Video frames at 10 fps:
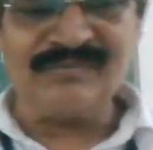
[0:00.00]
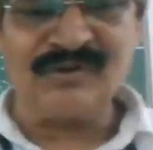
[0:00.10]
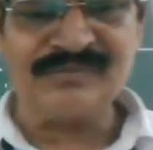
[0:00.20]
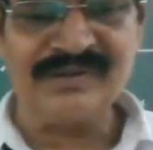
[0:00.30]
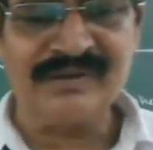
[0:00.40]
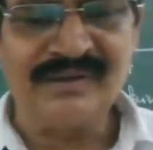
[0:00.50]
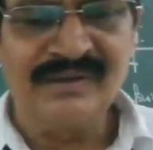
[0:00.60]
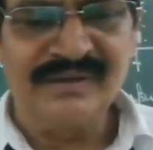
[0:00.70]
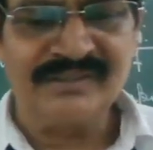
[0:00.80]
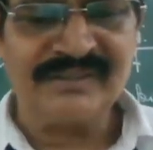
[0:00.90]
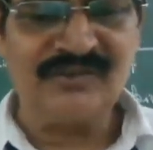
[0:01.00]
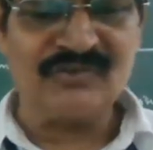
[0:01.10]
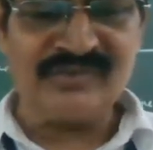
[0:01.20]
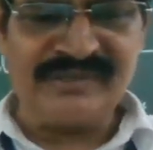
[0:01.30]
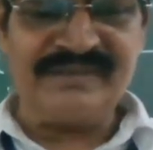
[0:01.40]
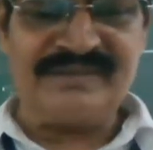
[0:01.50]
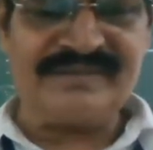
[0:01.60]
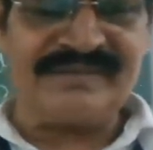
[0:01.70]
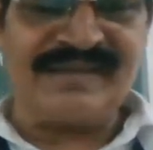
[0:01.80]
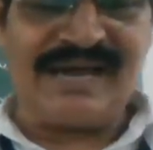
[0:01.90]
of the
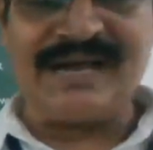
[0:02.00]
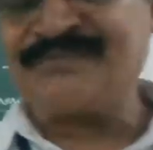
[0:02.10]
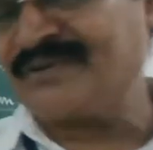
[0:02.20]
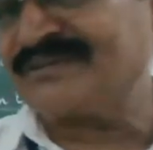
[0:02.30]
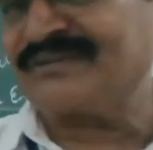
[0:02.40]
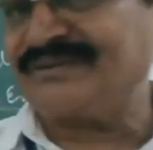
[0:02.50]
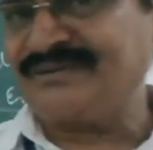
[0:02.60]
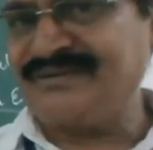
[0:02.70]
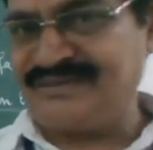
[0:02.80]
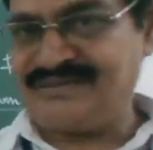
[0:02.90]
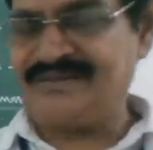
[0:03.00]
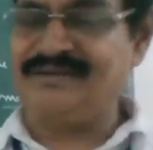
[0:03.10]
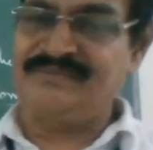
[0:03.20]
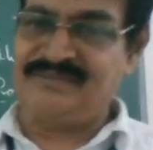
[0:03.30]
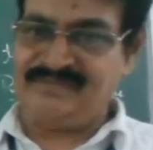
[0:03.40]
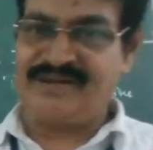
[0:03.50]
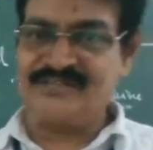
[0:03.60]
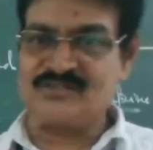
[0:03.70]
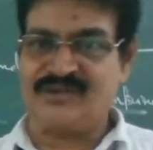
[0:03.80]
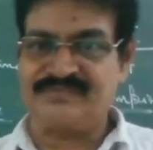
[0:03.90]
Theosodius. After the
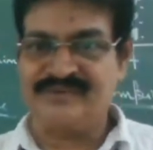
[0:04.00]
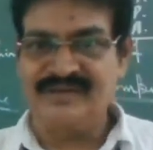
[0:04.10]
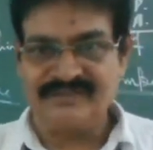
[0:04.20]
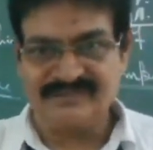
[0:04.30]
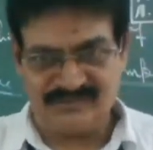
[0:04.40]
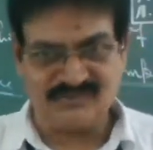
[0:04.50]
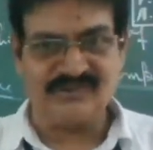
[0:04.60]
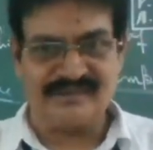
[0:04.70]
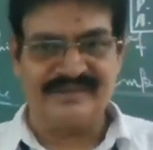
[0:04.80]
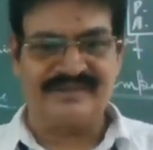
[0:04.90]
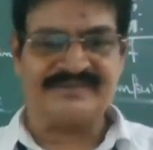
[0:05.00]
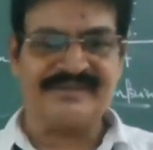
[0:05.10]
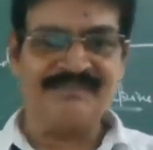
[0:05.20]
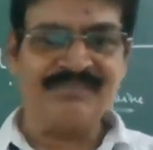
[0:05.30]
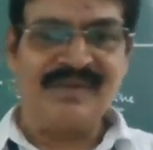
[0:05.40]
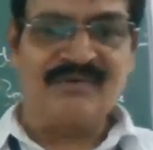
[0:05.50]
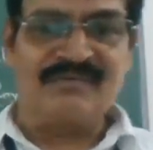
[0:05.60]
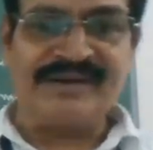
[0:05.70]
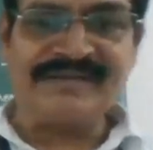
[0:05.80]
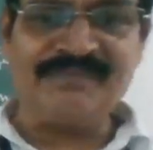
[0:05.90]
demise of Theosodius,
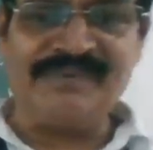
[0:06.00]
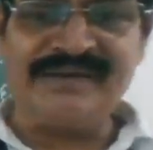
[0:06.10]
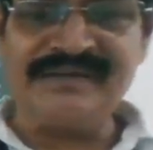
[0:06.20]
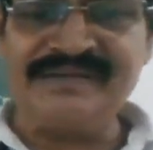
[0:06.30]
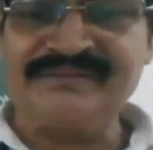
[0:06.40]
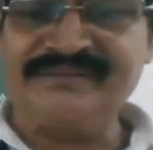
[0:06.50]
what happened in